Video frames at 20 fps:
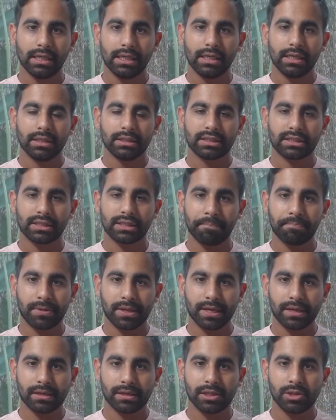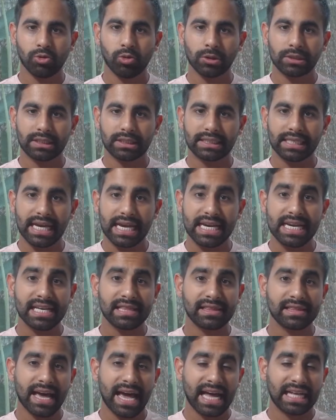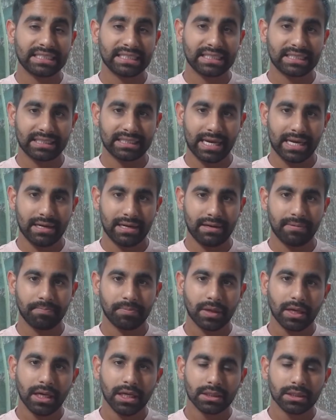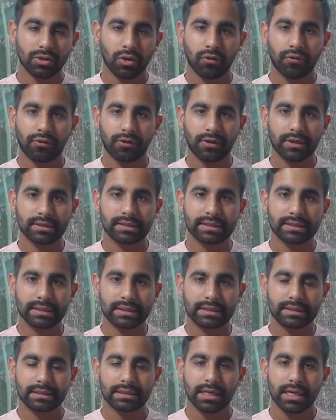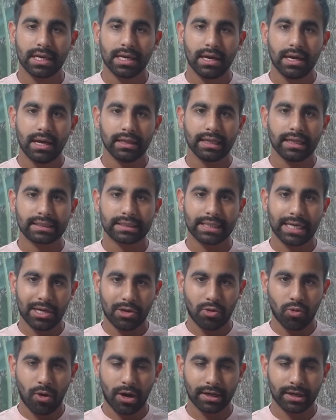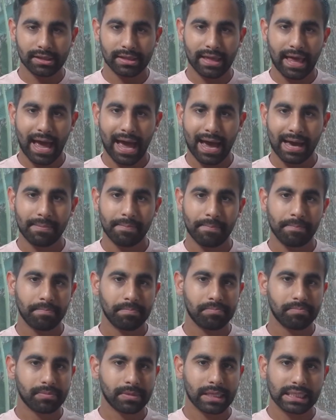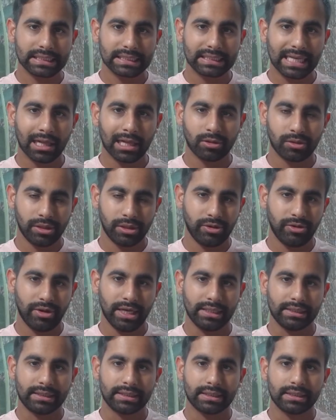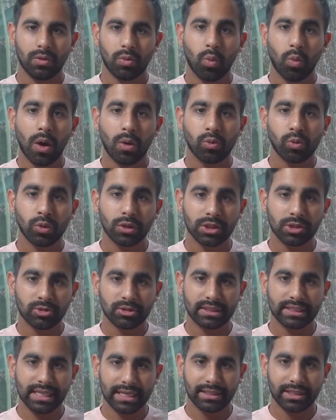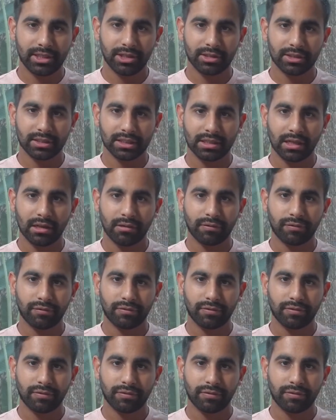something you would say in the end state. So for instance, let's say you wanted that salary raise. What would you say to yourself